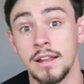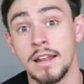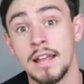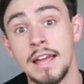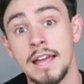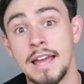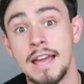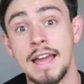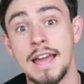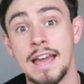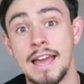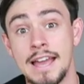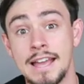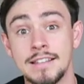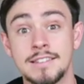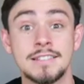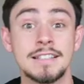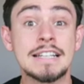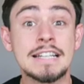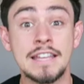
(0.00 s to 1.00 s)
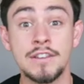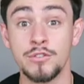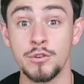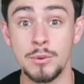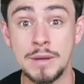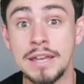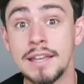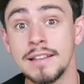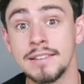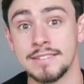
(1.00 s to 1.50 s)
but it's gonna
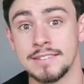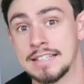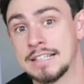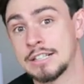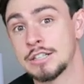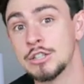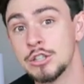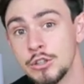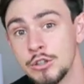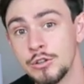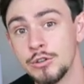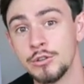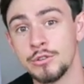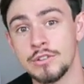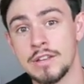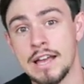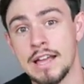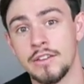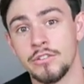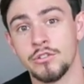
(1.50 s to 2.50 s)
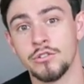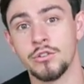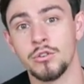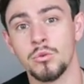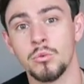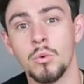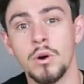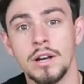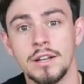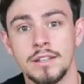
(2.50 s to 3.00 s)
give you hints and clues as
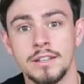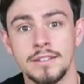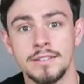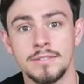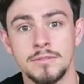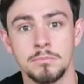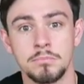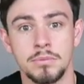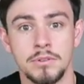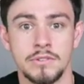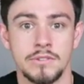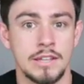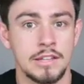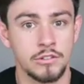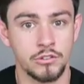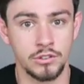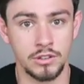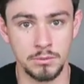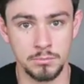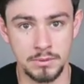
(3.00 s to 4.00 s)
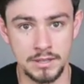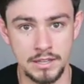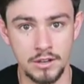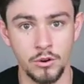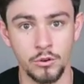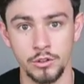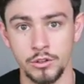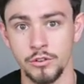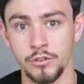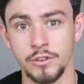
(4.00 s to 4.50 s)
to what could potentially
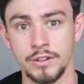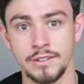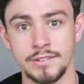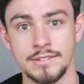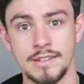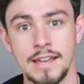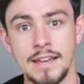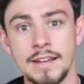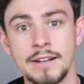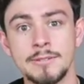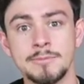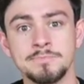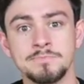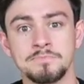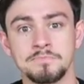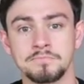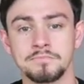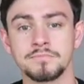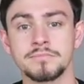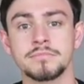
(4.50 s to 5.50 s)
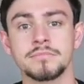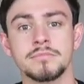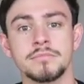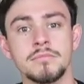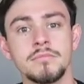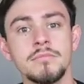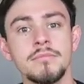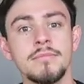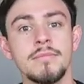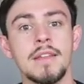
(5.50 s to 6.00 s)
be on your exam.
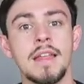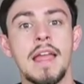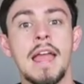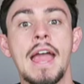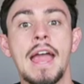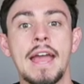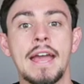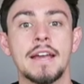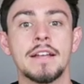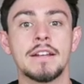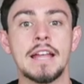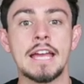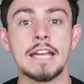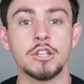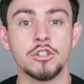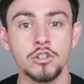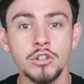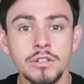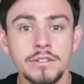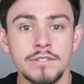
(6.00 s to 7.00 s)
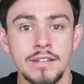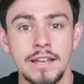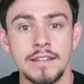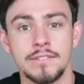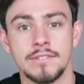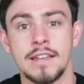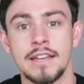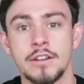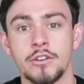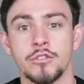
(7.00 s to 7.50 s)
And a good
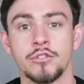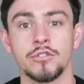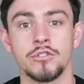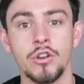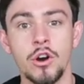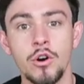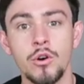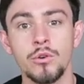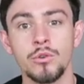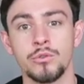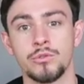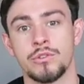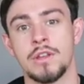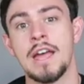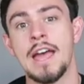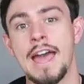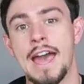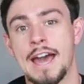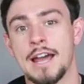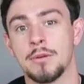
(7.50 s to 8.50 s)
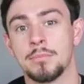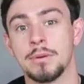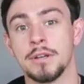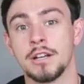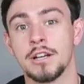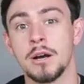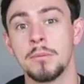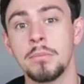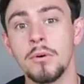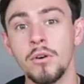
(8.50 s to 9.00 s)
test taker knows how
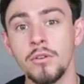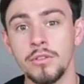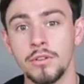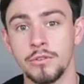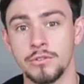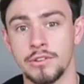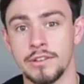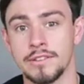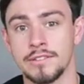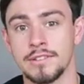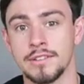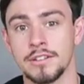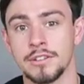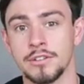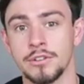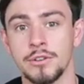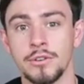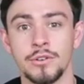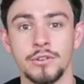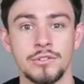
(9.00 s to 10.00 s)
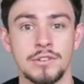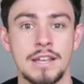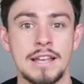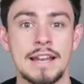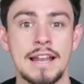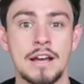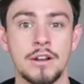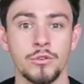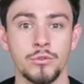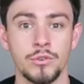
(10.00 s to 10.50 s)
to pick up on those hints and
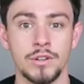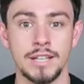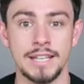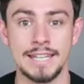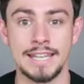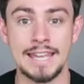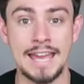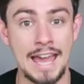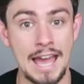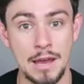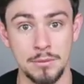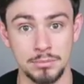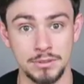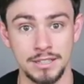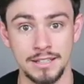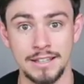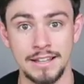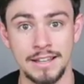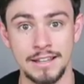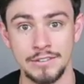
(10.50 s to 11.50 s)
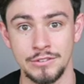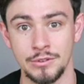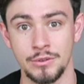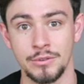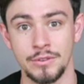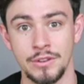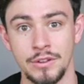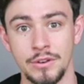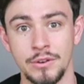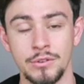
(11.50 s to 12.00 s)
clues and how to really
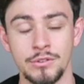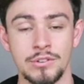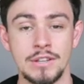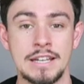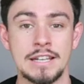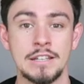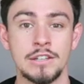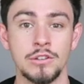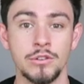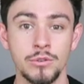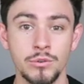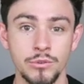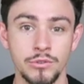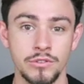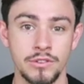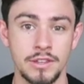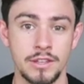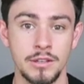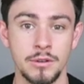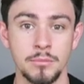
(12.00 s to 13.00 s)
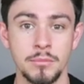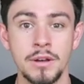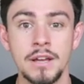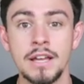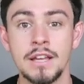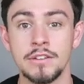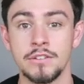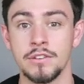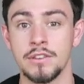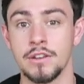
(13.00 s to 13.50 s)
capitalize on those and use
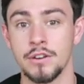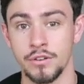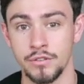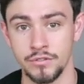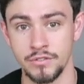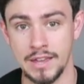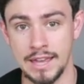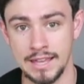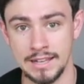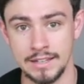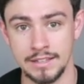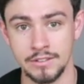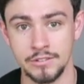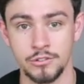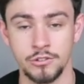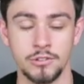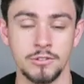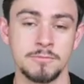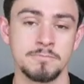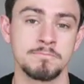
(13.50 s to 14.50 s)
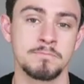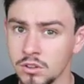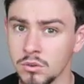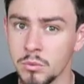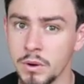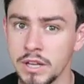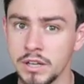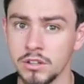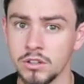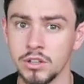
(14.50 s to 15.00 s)
them to their advantage.
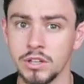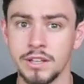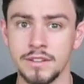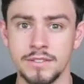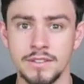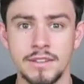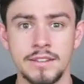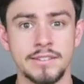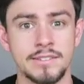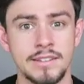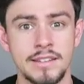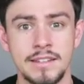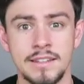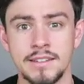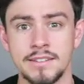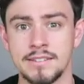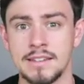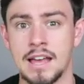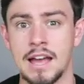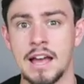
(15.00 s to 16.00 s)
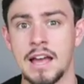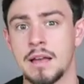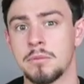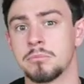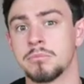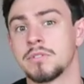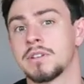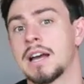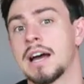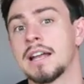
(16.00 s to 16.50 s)
Another way to look at this is
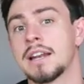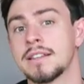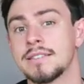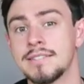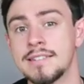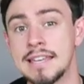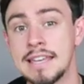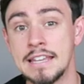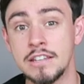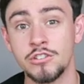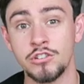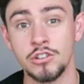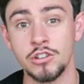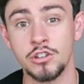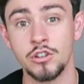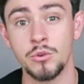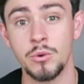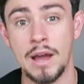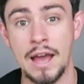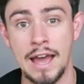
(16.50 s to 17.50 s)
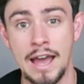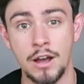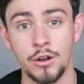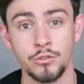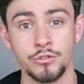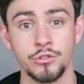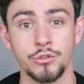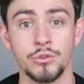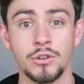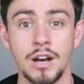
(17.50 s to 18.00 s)
I'm kind of teaching you
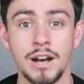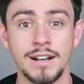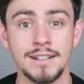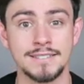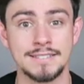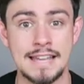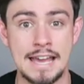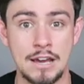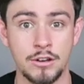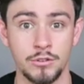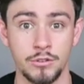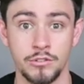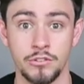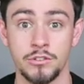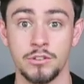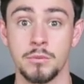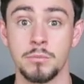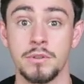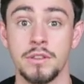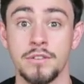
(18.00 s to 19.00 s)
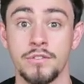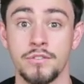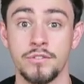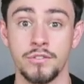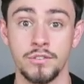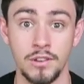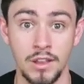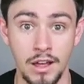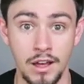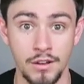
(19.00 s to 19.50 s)
how to cut down on some of
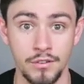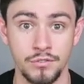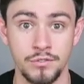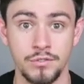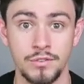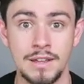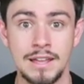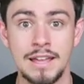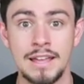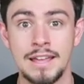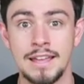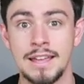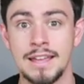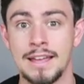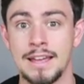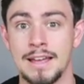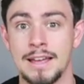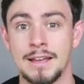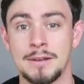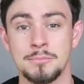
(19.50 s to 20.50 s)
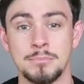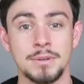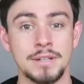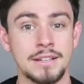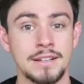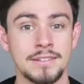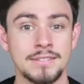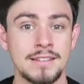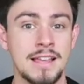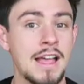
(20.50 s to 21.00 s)
the fluff.
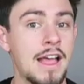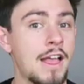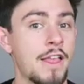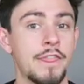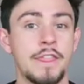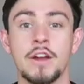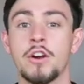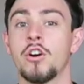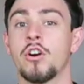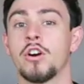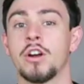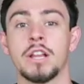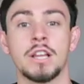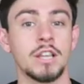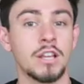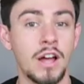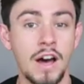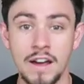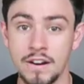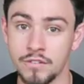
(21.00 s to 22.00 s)
Um, because there are a